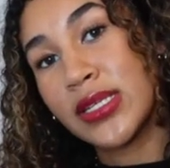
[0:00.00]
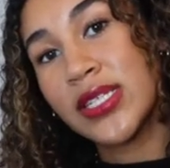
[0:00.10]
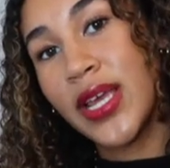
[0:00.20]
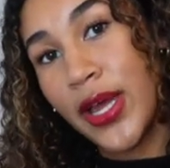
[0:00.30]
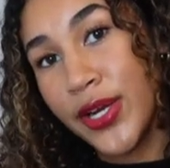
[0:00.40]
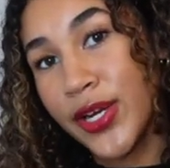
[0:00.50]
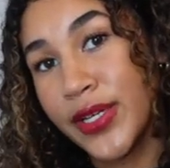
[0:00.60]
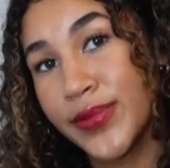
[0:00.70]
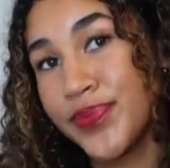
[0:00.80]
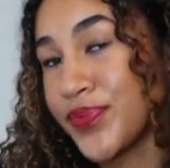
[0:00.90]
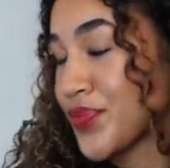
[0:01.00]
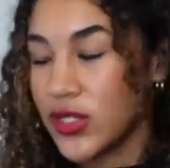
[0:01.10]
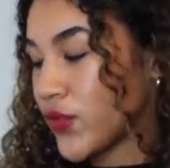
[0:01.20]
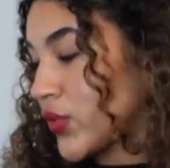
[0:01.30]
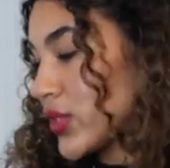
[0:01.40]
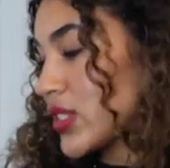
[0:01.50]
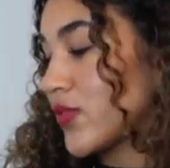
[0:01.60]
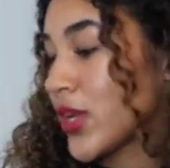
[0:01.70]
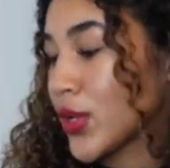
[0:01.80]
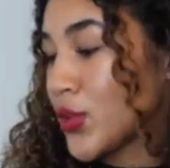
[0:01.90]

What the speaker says: to get her. For self-care